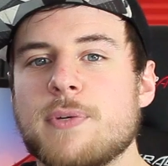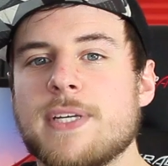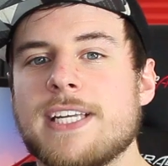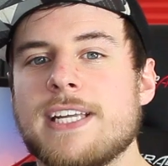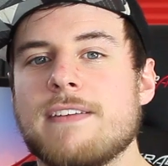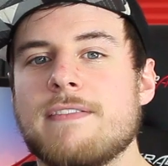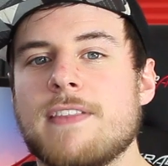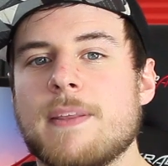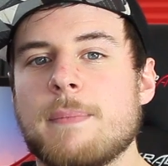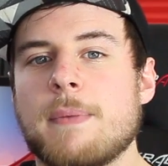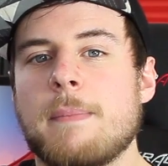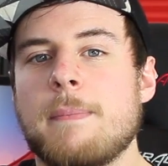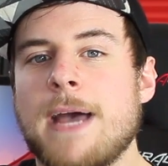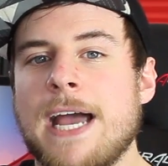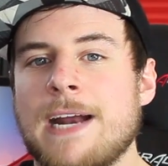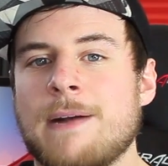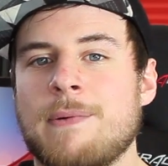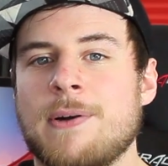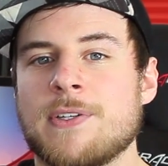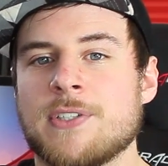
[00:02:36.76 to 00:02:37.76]
we give them a
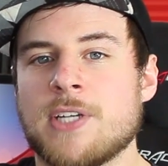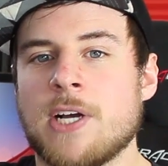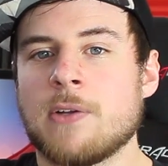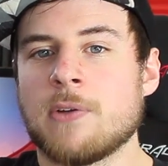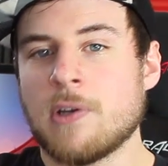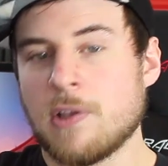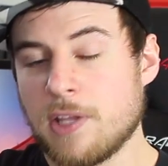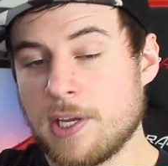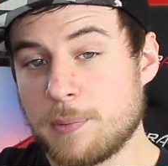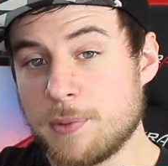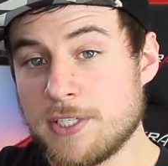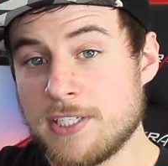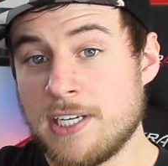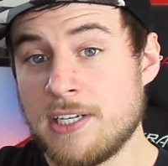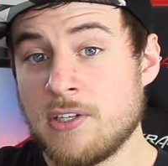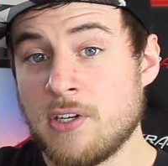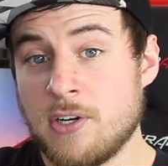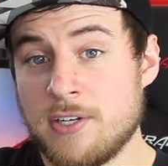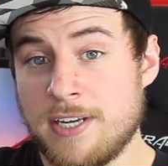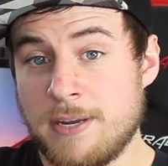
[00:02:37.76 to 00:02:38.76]
background color like we
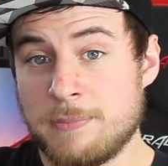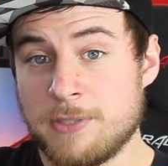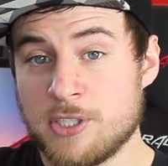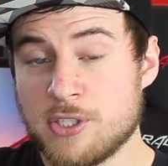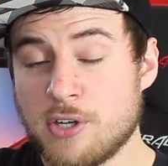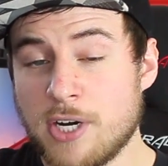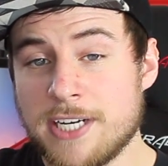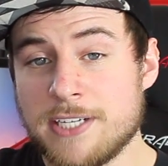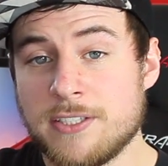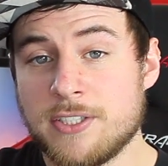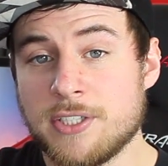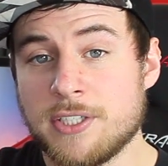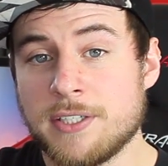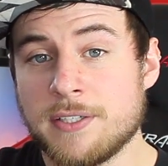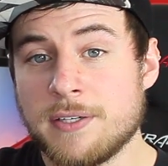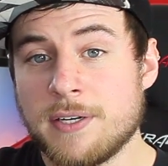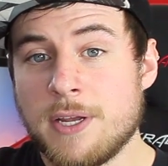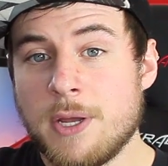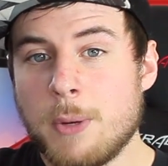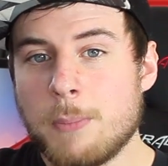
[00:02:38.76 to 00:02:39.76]
did in our
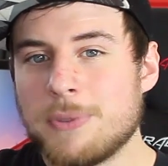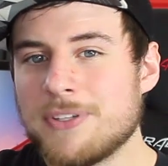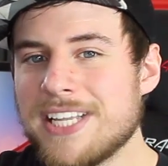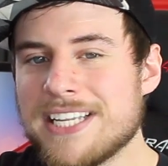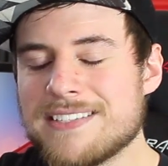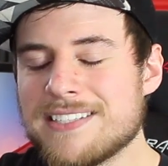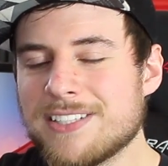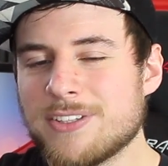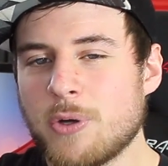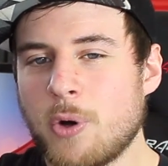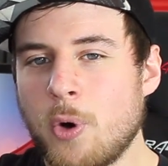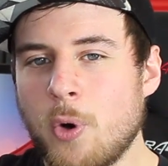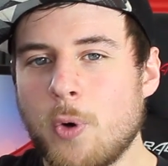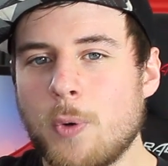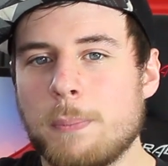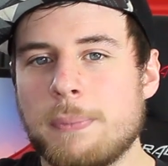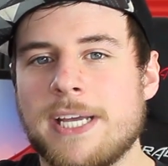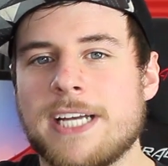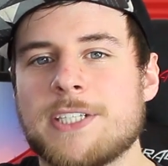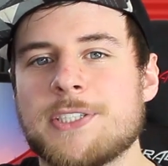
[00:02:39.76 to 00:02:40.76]
demonstration, but that's not the
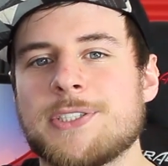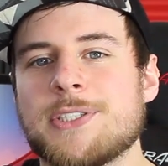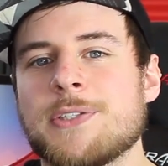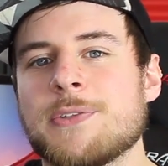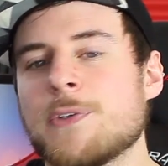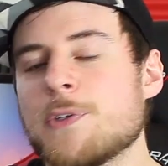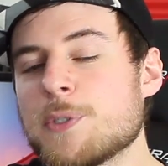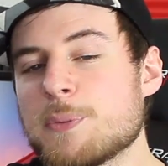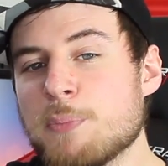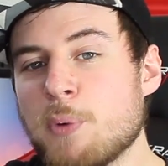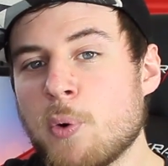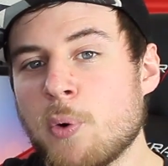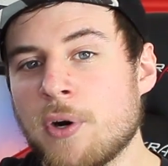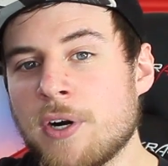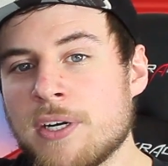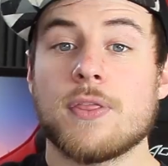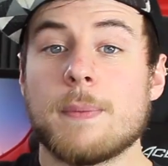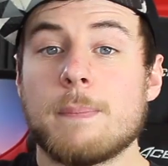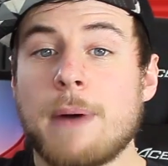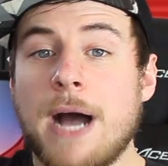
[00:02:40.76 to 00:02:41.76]
whole picture, there's
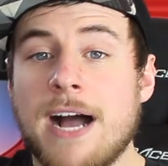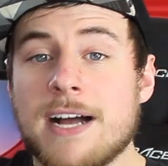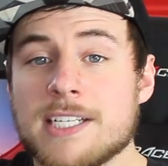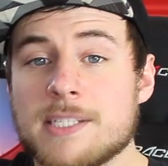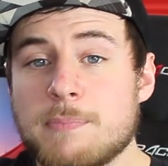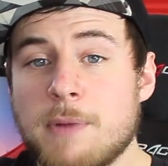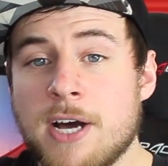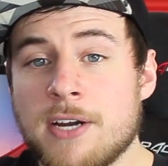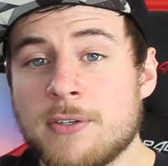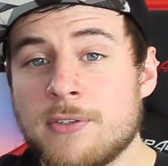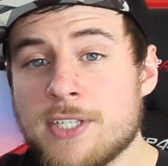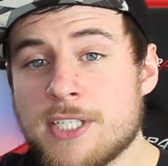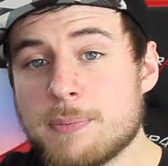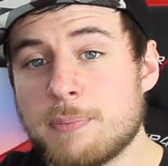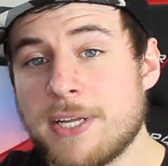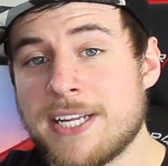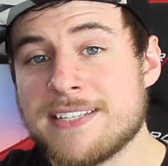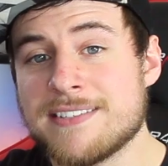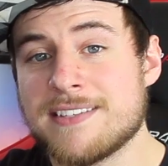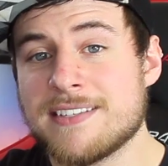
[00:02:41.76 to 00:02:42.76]
more. The box model
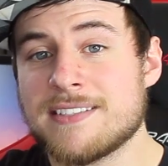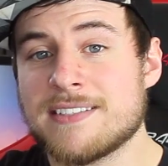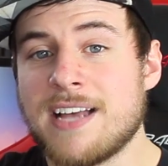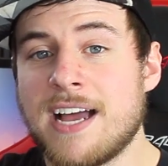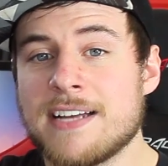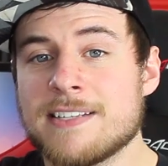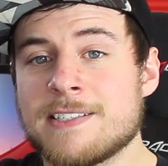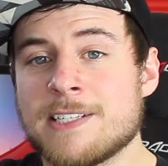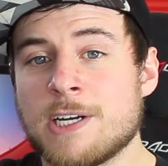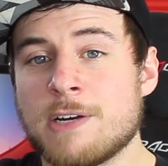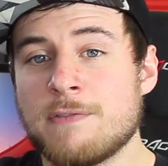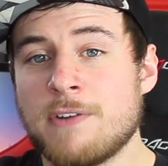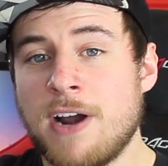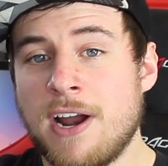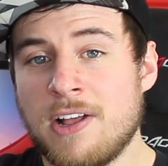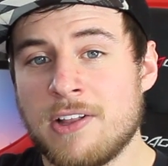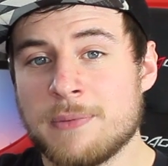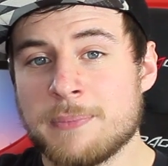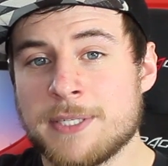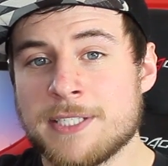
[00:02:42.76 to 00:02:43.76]
explains the sizing of our
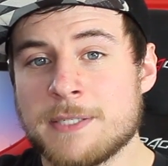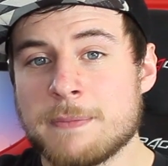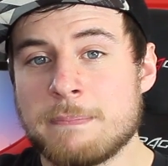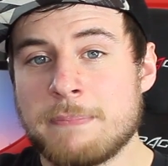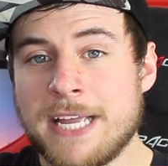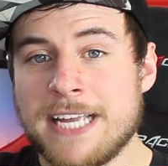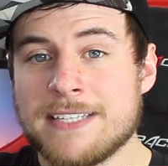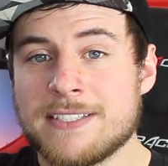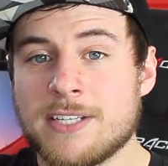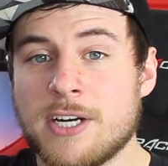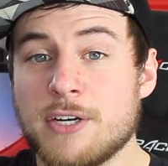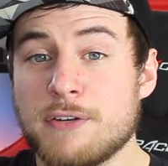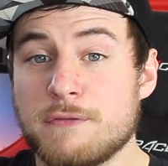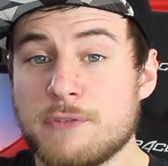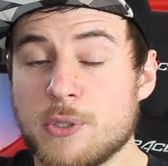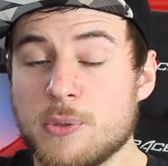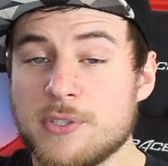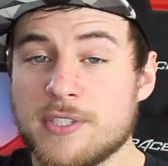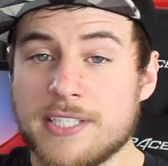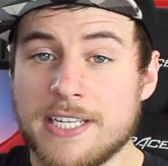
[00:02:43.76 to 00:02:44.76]
elements based on a
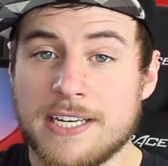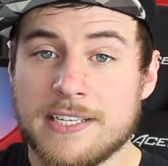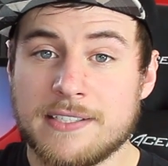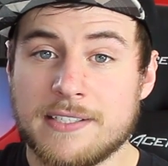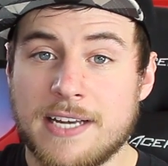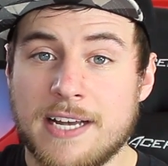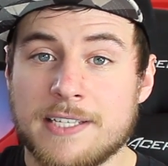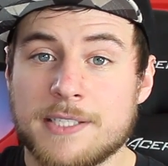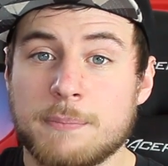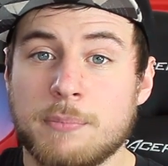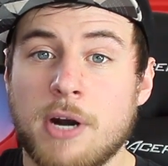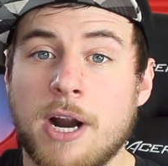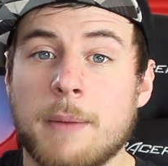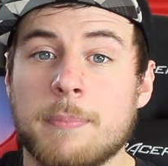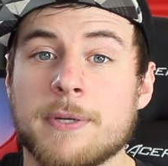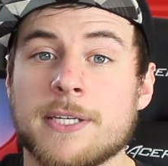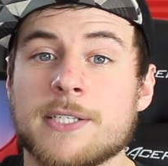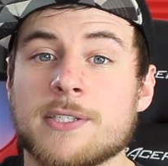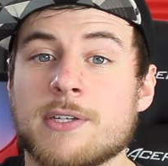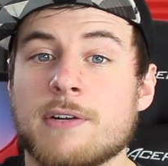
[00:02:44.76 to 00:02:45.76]
few C S S
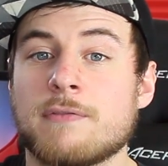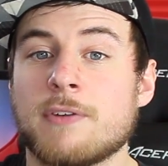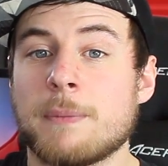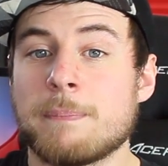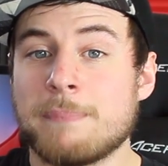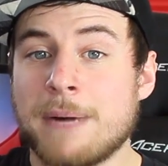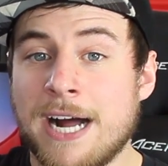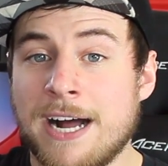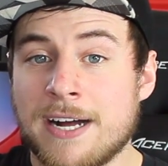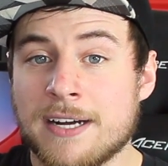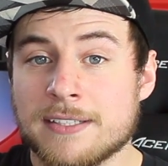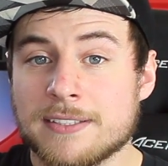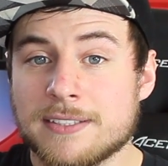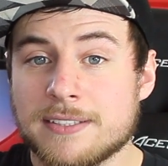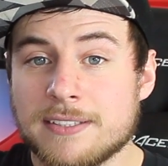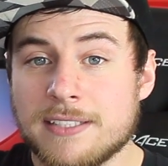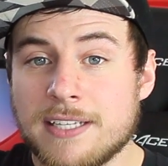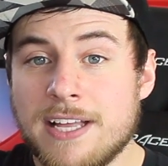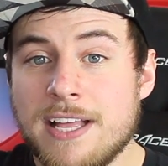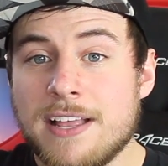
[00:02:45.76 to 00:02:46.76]
properties of our
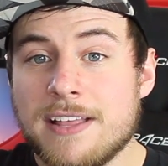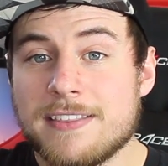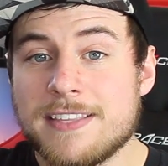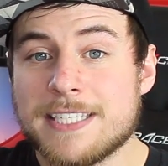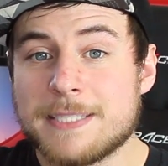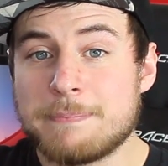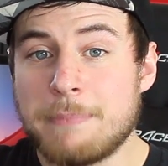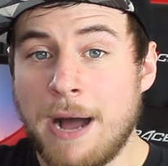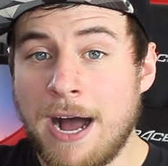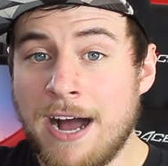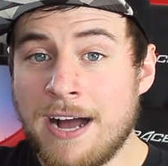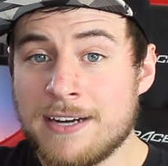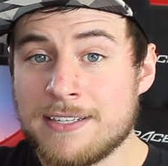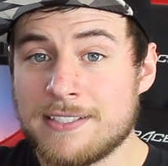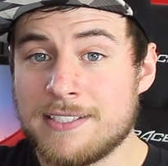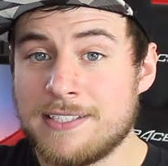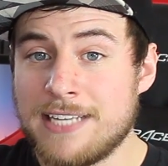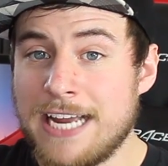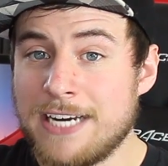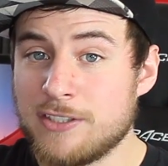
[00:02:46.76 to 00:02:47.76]
box. This box
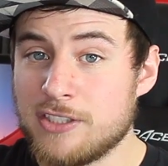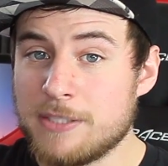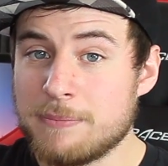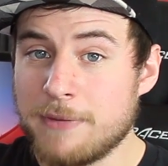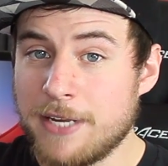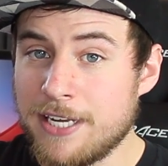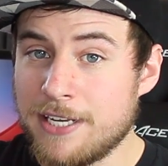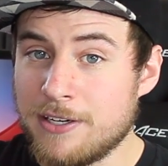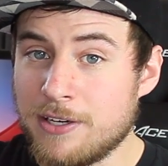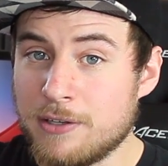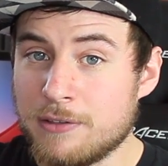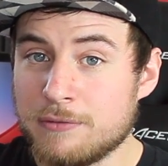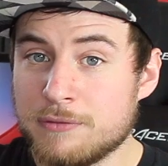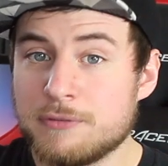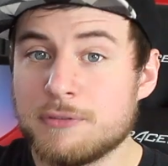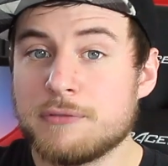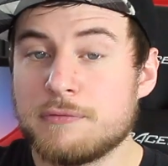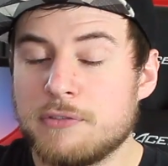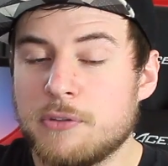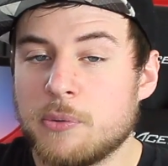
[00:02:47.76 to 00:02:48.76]
is actually made of
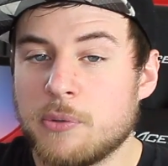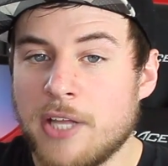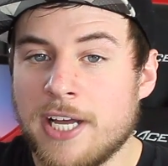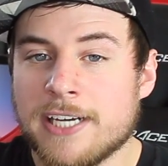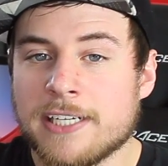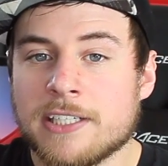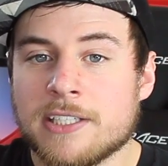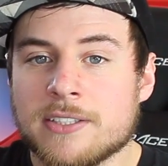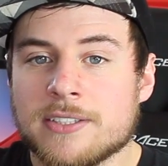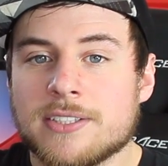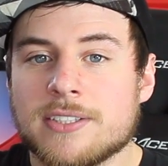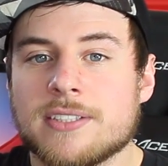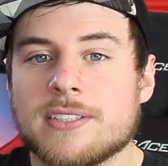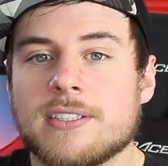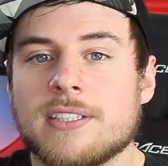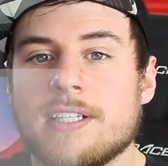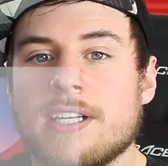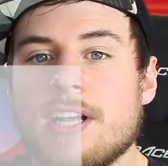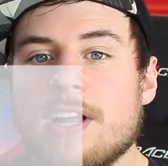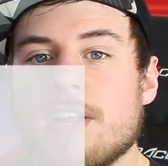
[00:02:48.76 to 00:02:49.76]
a few layers:
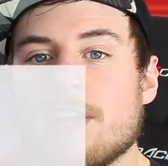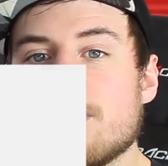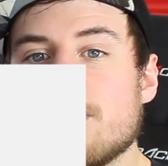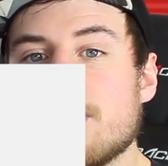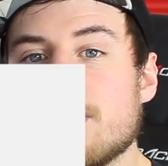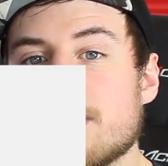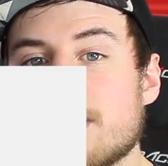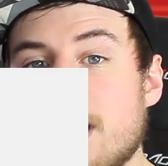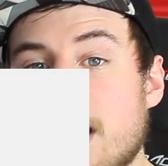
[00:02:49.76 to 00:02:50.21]
the